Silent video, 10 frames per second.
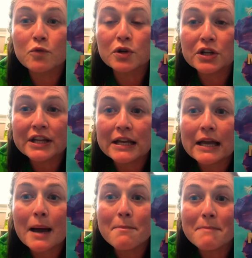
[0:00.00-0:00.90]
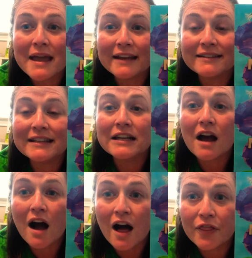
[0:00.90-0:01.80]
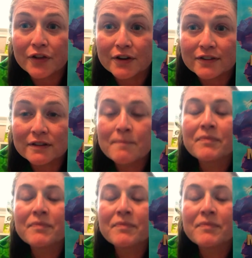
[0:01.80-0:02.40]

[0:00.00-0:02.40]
really amazing authors.